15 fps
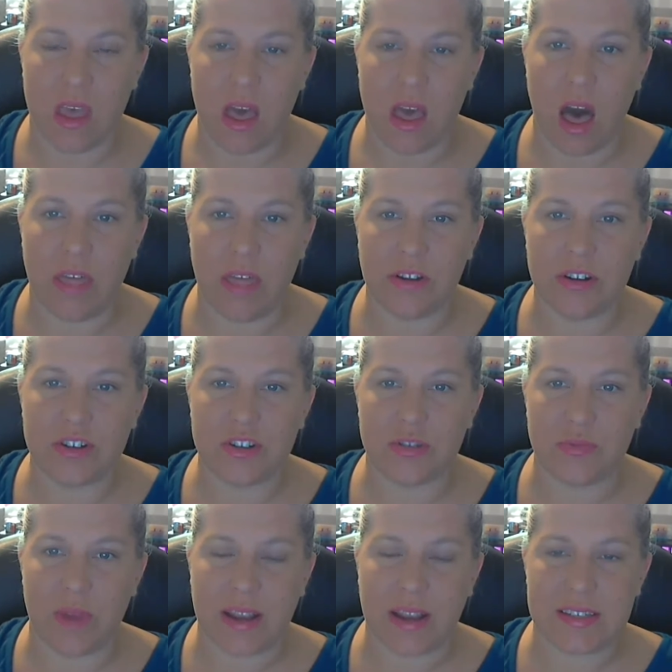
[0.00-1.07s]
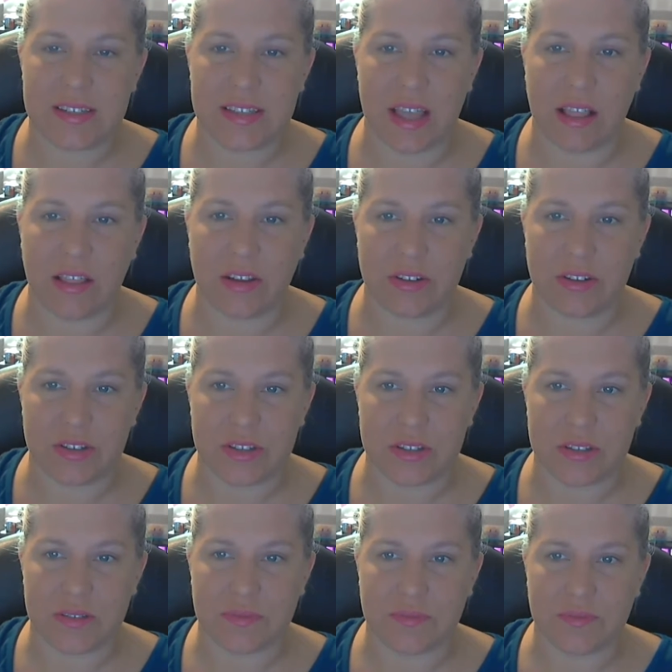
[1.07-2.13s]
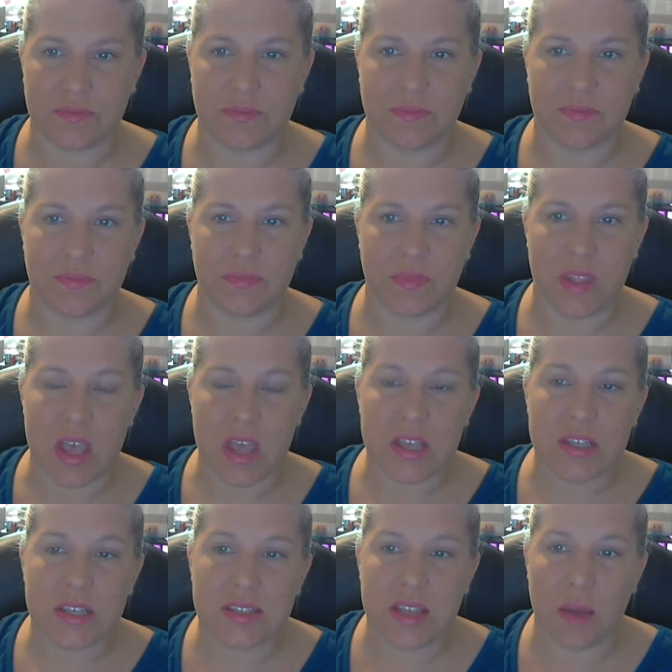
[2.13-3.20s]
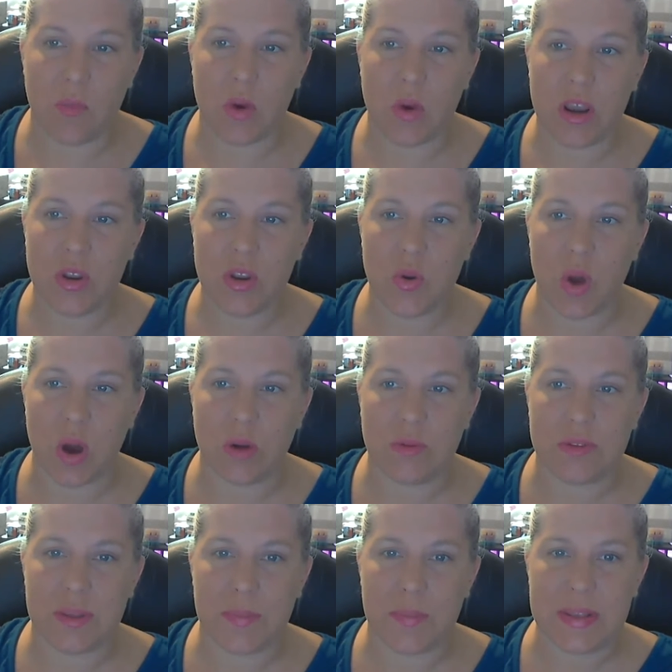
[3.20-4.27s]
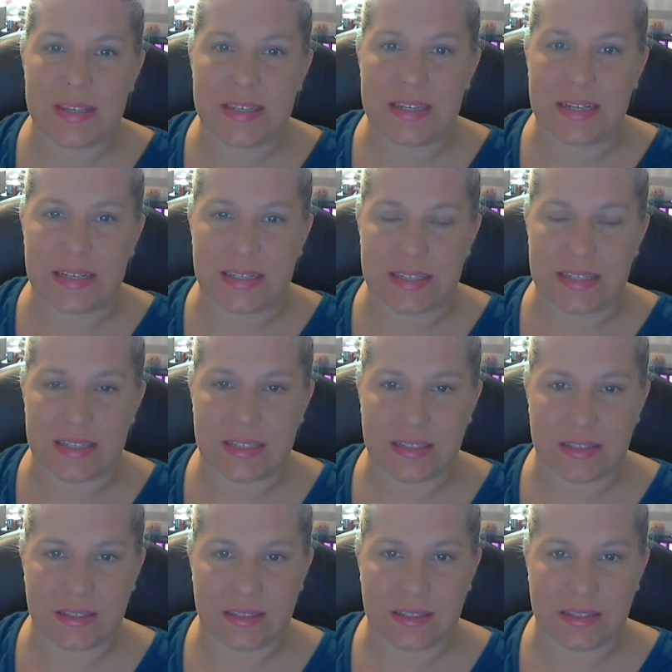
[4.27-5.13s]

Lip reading: other direct sellers, someone who owns a business,